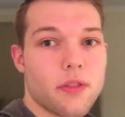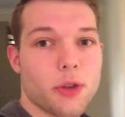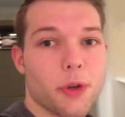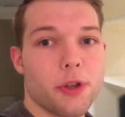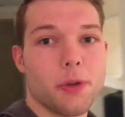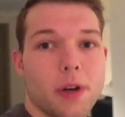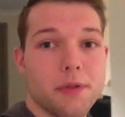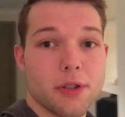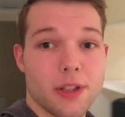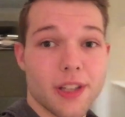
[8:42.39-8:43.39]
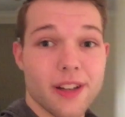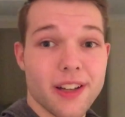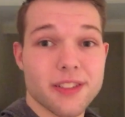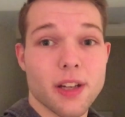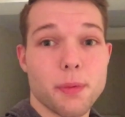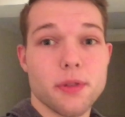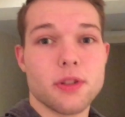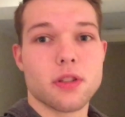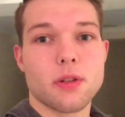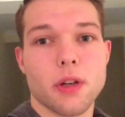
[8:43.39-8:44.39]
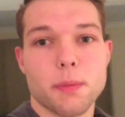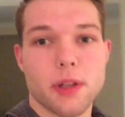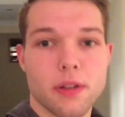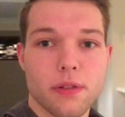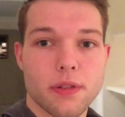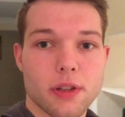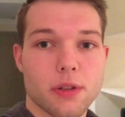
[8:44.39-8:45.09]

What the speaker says: If you're wondering what I was doing in that last clip, it was just a quick bit of